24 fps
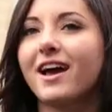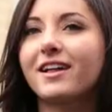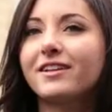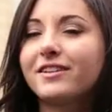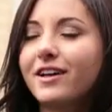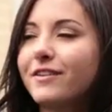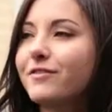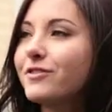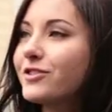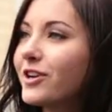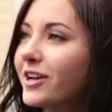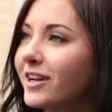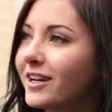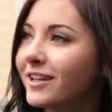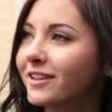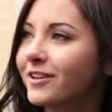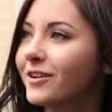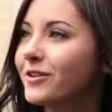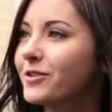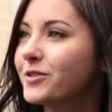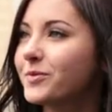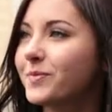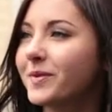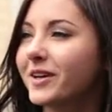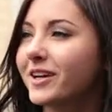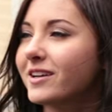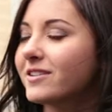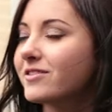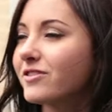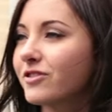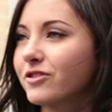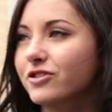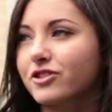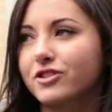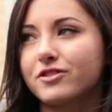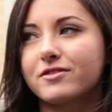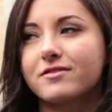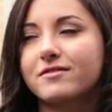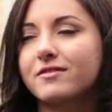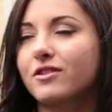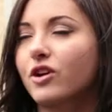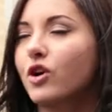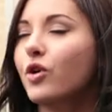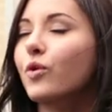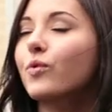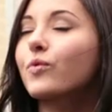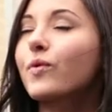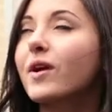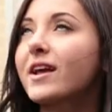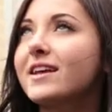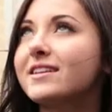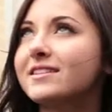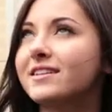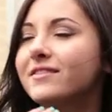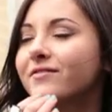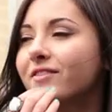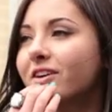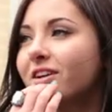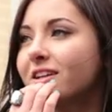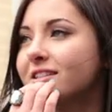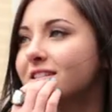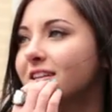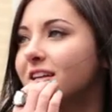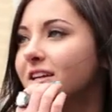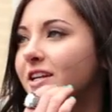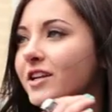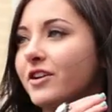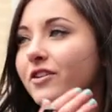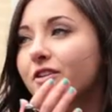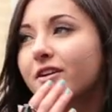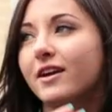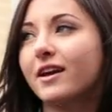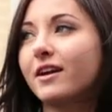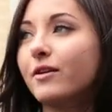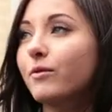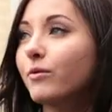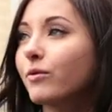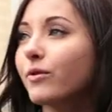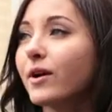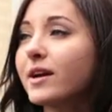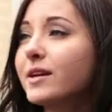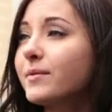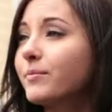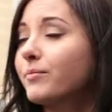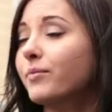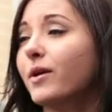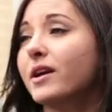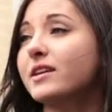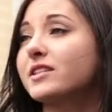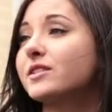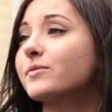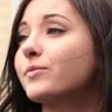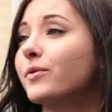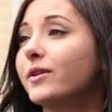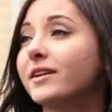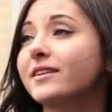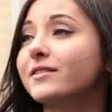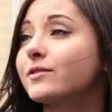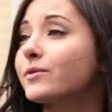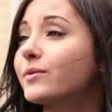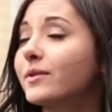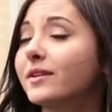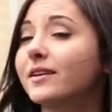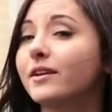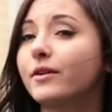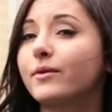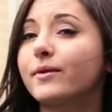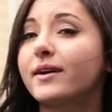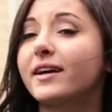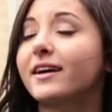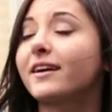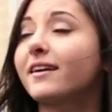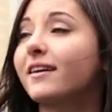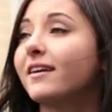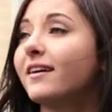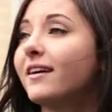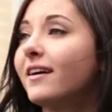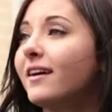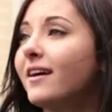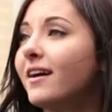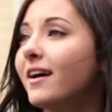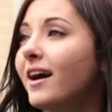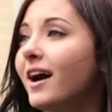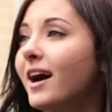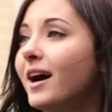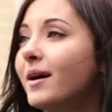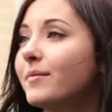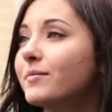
I love trading those because they're just crazy in volatility. You can get great price springs really quick. Mm-hmm.